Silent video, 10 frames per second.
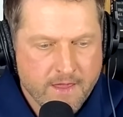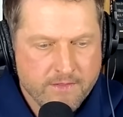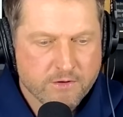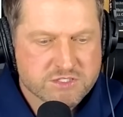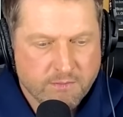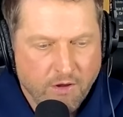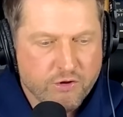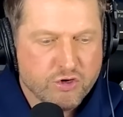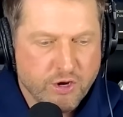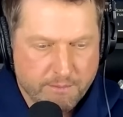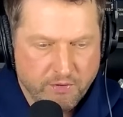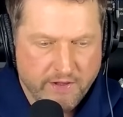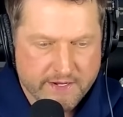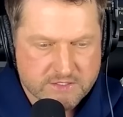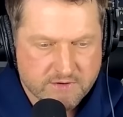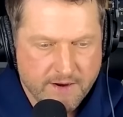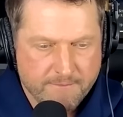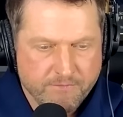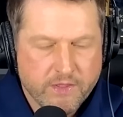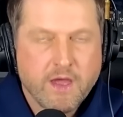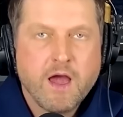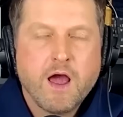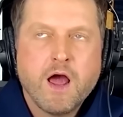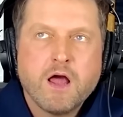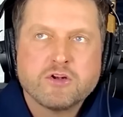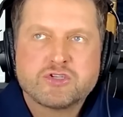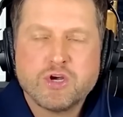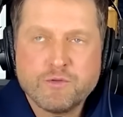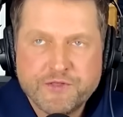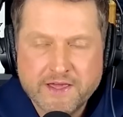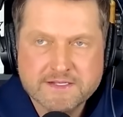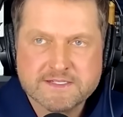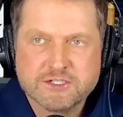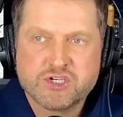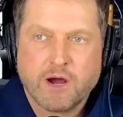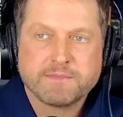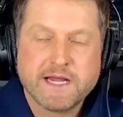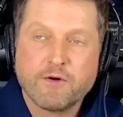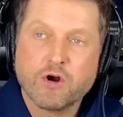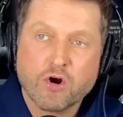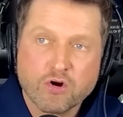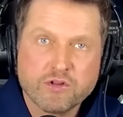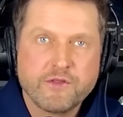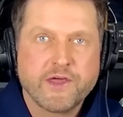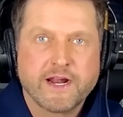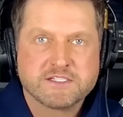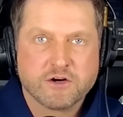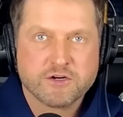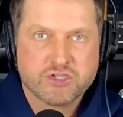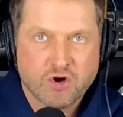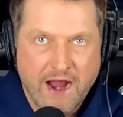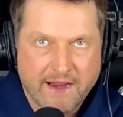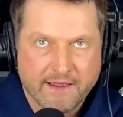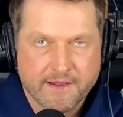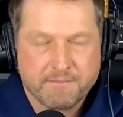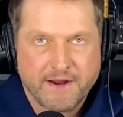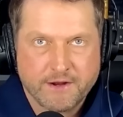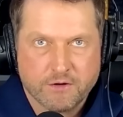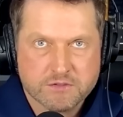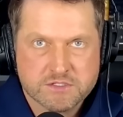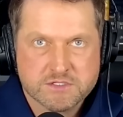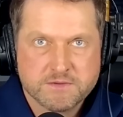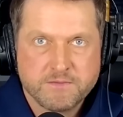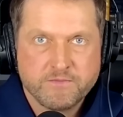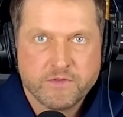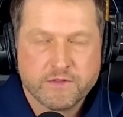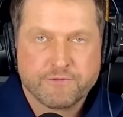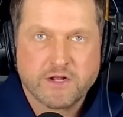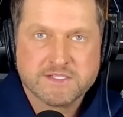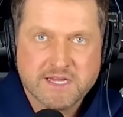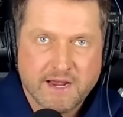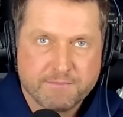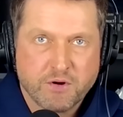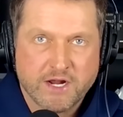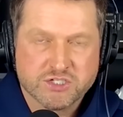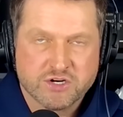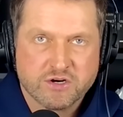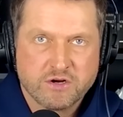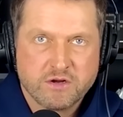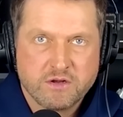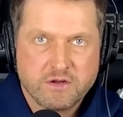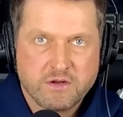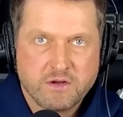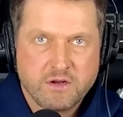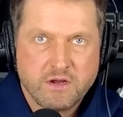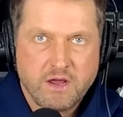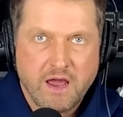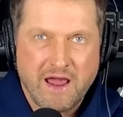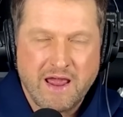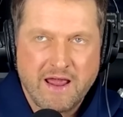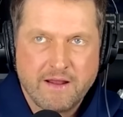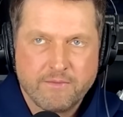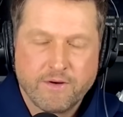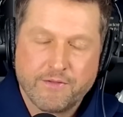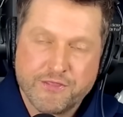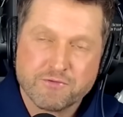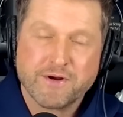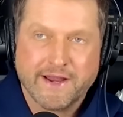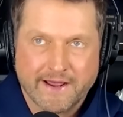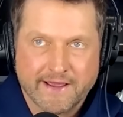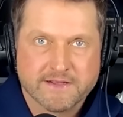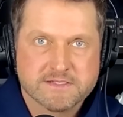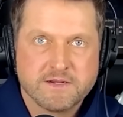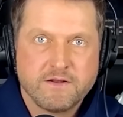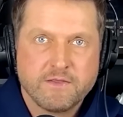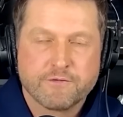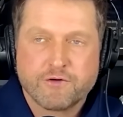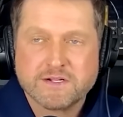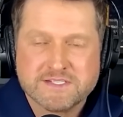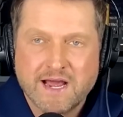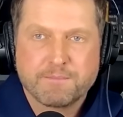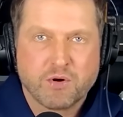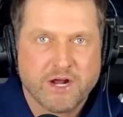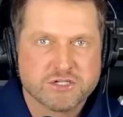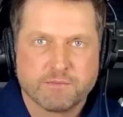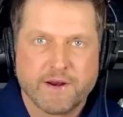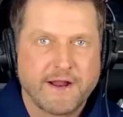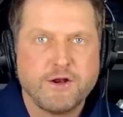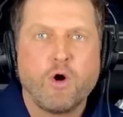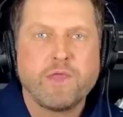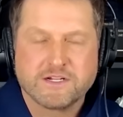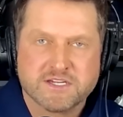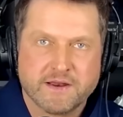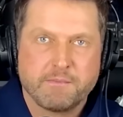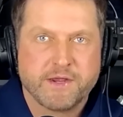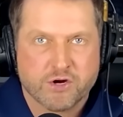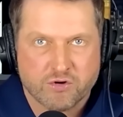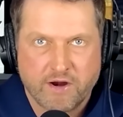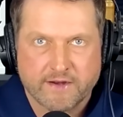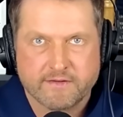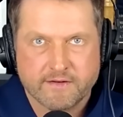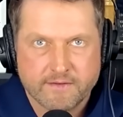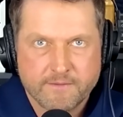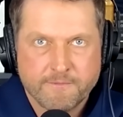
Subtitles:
There were some other good plays, right? 2 things that jumped out early that I started tracking in my notes. The front side pressure. Well, 3, I guess. The front side pressure, but I know that's going to be corrected